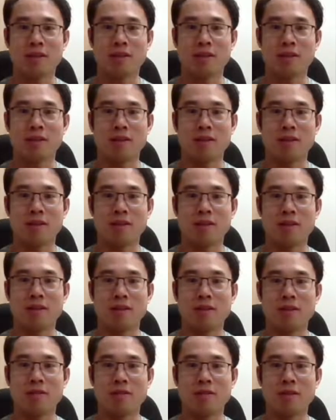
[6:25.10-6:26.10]
and
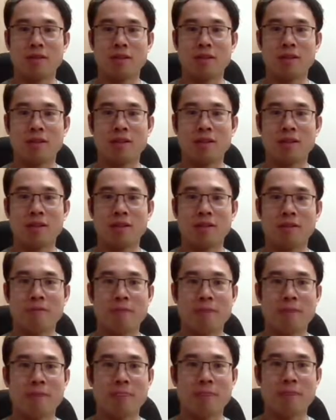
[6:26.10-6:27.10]
go OK.
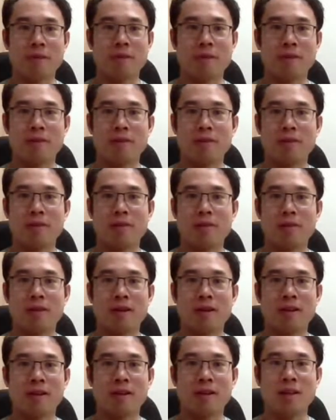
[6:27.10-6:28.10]

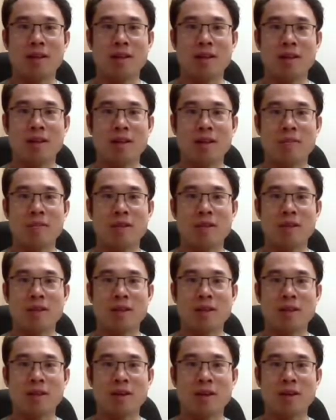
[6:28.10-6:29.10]
And then I'm going to
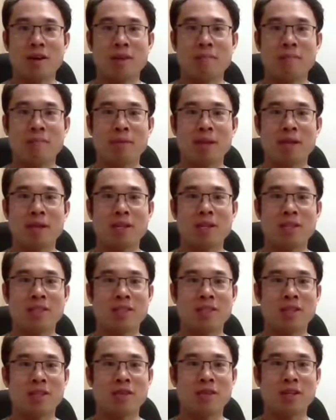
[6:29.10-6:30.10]
click on
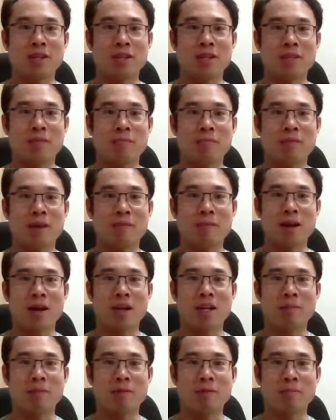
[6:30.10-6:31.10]
playlist here again to bring back
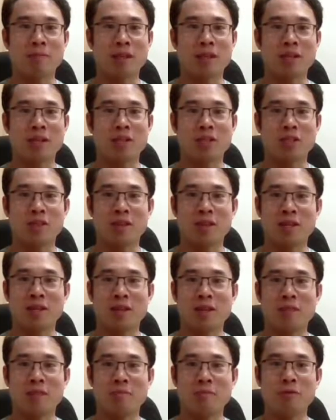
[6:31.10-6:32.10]
up the playlist so I
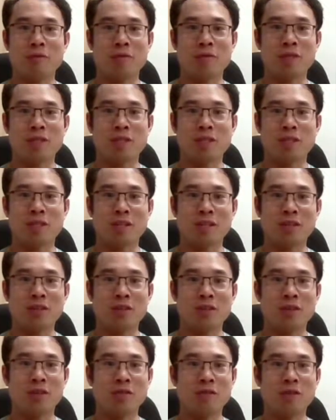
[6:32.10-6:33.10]
can move this
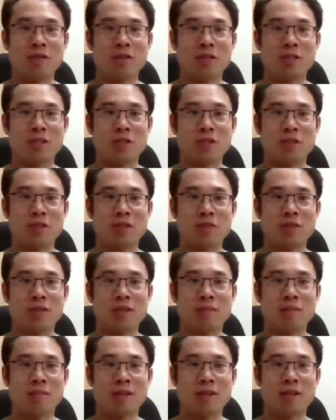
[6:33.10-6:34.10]
color over into the
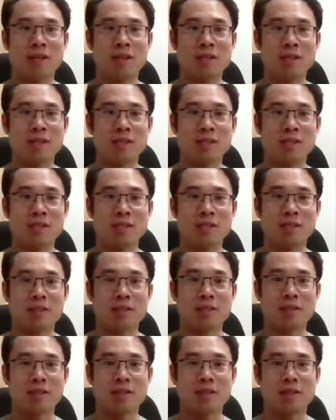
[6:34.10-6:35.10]
playlist.
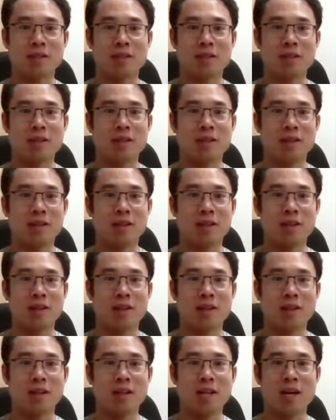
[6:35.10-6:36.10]

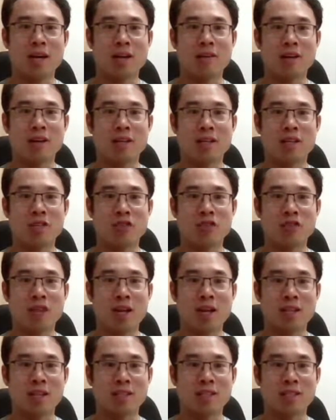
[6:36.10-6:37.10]
And then now I can
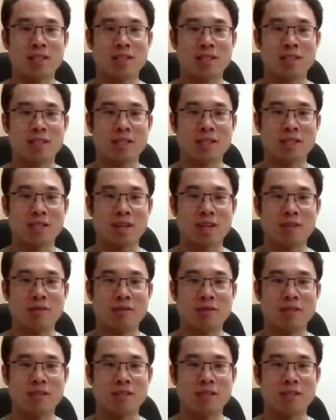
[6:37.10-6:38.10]
drag this thing
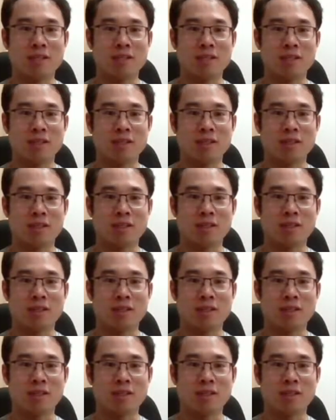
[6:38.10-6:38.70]
down here.